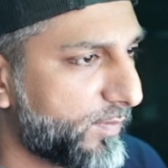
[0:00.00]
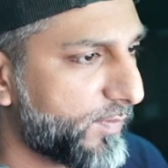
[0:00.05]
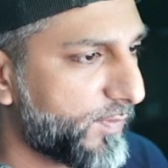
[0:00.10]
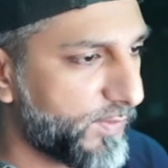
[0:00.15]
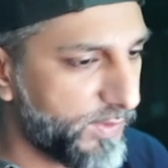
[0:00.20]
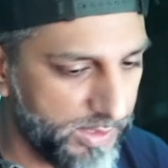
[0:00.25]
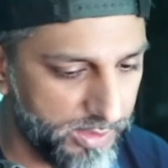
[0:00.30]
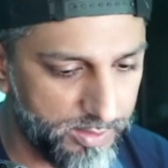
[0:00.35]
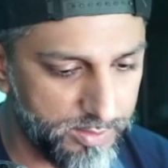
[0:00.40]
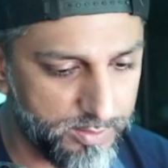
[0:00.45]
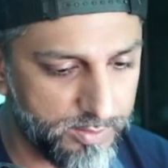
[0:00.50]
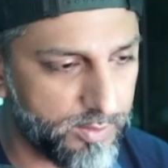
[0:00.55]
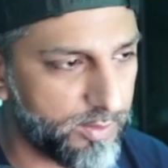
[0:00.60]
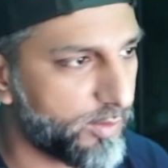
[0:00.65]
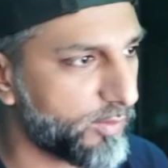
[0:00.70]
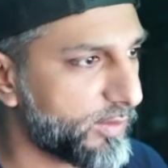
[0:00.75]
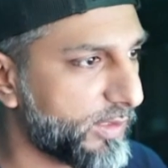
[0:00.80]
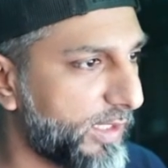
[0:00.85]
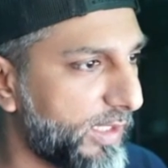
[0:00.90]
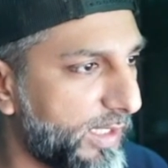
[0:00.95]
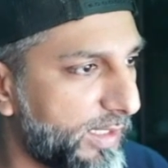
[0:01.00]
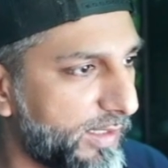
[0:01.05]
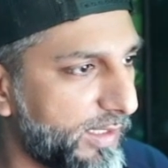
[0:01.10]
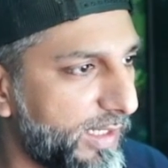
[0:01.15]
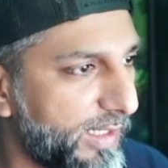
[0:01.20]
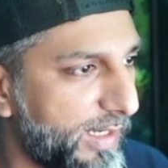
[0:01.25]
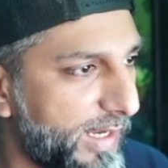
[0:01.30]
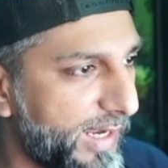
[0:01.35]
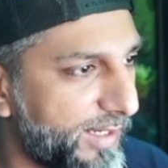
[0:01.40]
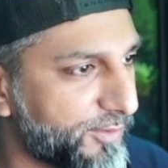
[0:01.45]
there, okay, and
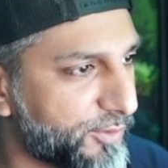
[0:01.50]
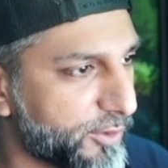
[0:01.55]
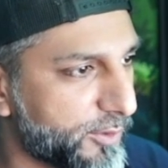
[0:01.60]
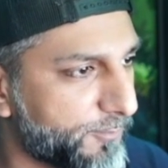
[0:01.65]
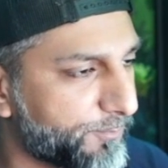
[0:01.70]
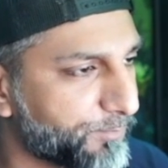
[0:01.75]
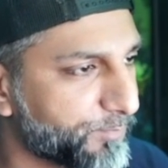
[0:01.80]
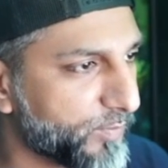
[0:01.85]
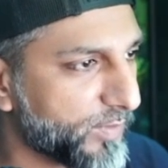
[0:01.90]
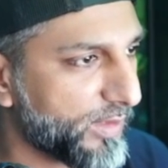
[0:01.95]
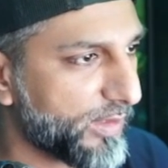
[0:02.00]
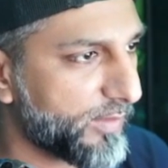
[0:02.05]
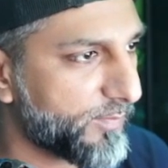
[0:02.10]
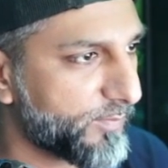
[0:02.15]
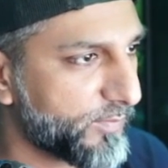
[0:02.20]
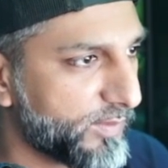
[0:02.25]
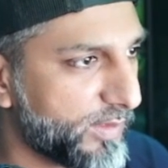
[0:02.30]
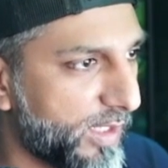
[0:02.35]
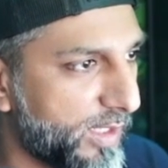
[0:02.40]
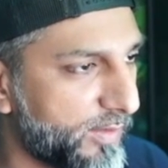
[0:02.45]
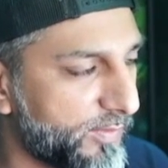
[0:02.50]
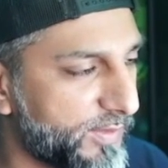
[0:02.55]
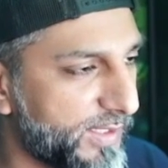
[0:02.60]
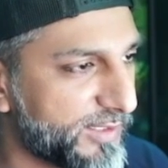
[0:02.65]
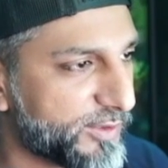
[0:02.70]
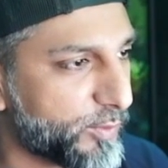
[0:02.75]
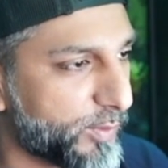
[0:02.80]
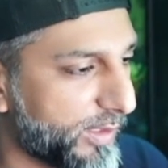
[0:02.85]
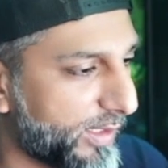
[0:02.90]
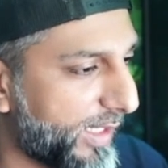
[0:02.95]
hit enter. Now
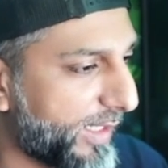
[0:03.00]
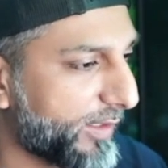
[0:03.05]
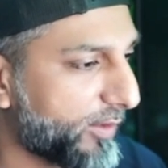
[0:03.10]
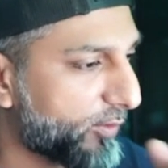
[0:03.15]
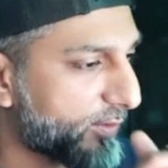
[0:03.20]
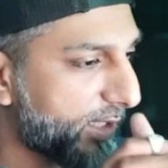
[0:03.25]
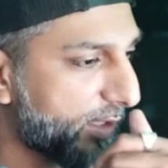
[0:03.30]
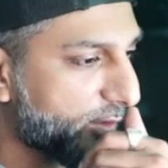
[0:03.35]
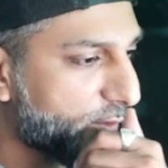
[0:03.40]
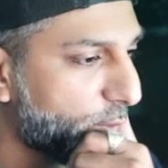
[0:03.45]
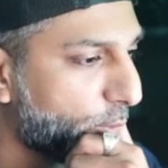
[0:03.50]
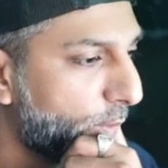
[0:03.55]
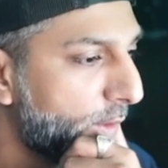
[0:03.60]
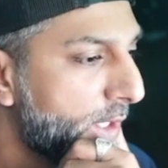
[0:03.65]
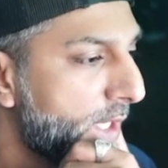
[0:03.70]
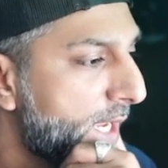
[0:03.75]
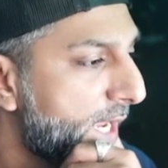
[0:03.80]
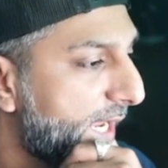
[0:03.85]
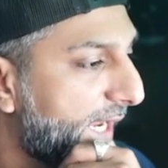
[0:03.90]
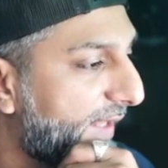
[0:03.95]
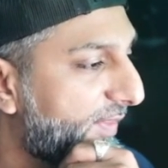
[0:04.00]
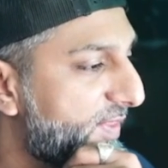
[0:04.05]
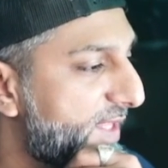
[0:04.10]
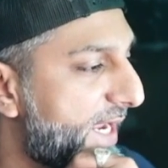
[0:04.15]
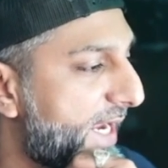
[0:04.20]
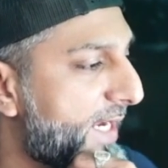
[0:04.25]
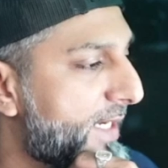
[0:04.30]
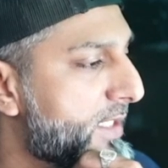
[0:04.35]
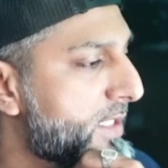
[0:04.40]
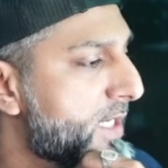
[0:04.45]
that's what I like. Okay, cool. And
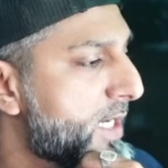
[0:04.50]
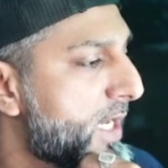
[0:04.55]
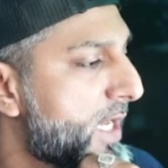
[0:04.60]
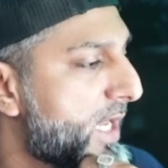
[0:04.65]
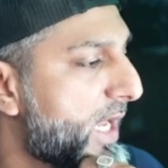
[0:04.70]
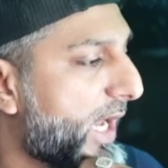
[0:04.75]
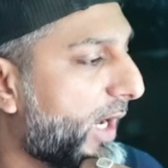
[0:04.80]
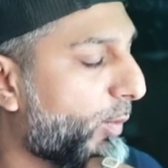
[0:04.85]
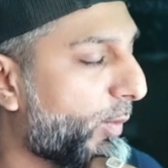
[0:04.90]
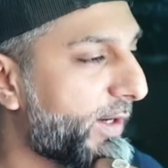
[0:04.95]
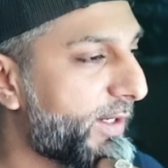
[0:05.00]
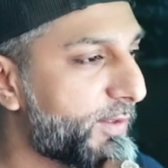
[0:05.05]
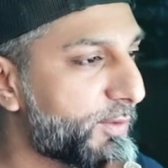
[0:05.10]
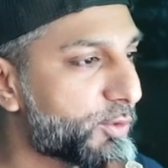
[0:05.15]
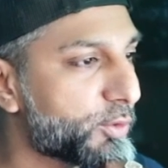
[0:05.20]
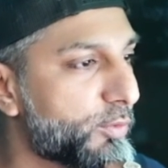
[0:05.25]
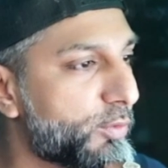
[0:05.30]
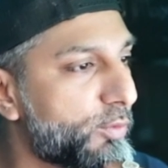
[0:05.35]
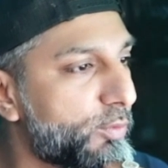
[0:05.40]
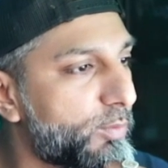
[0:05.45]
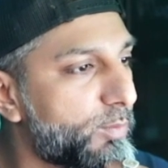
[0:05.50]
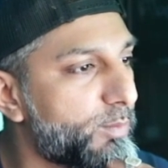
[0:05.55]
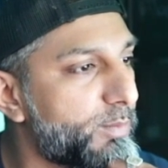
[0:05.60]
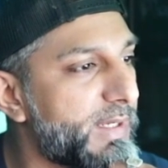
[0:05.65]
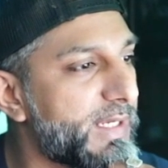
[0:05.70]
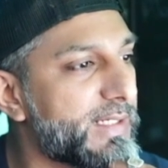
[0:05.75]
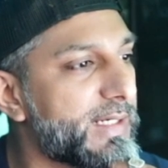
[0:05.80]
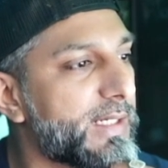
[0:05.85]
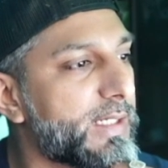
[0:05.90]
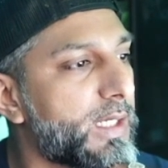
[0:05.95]
then I wanted to
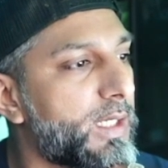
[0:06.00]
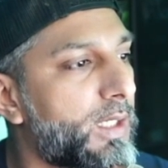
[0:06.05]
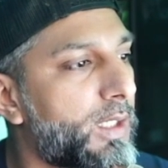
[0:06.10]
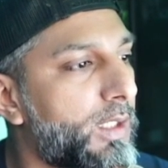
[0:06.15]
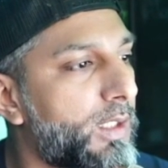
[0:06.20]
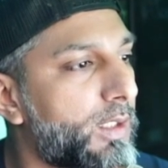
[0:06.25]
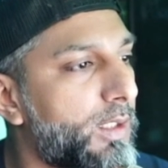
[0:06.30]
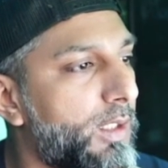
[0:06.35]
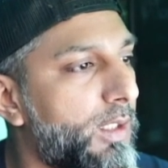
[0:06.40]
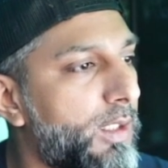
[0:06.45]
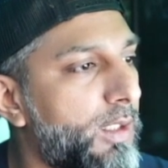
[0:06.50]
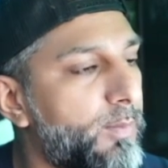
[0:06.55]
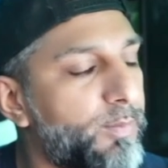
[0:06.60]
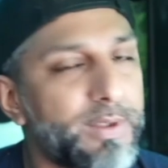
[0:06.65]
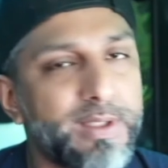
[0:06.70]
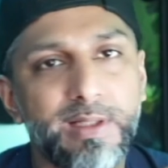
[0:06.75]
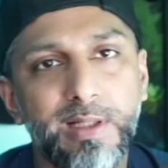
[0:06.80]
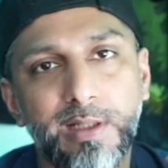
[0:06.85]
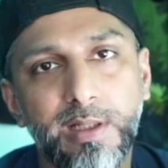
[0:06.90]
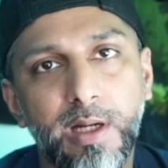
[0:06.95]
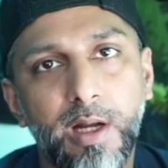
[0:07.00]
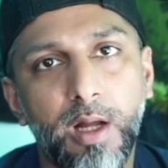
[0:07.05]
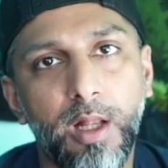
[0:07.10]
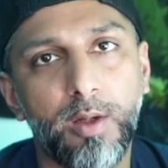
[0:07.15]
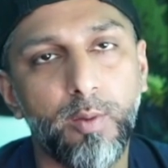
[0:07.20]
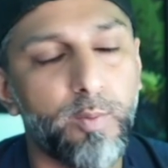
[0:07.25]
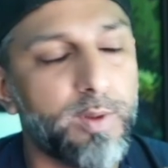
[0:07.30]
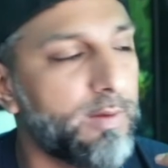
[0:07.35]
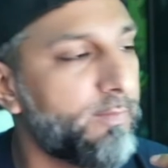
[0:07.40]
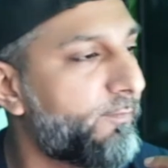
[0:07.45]
make like a, uh, bring like a
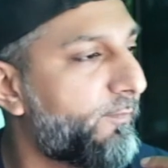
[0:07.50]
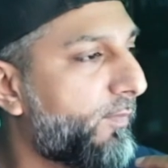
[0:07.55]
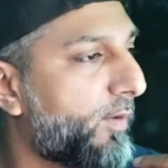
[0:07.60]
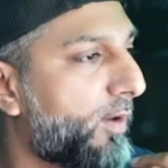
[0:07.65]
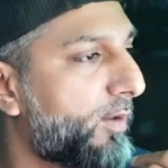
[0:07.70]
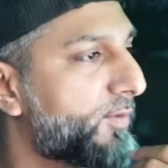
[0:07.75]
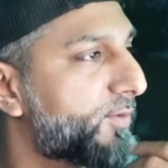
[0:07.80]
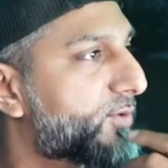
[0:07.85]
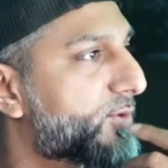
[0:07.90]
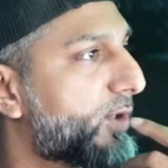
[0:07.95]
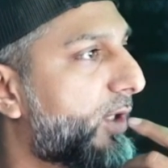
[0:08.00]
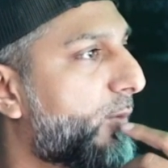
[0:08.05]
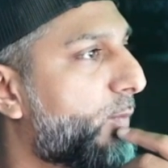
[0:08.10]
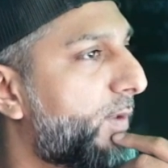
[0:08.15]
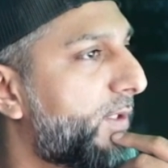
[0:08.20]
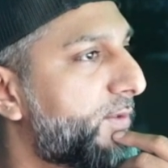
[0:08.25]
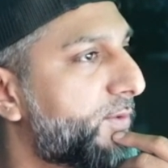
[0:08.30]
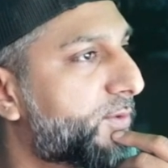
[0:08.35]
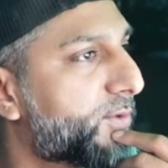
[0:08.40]
Halloween font. So I went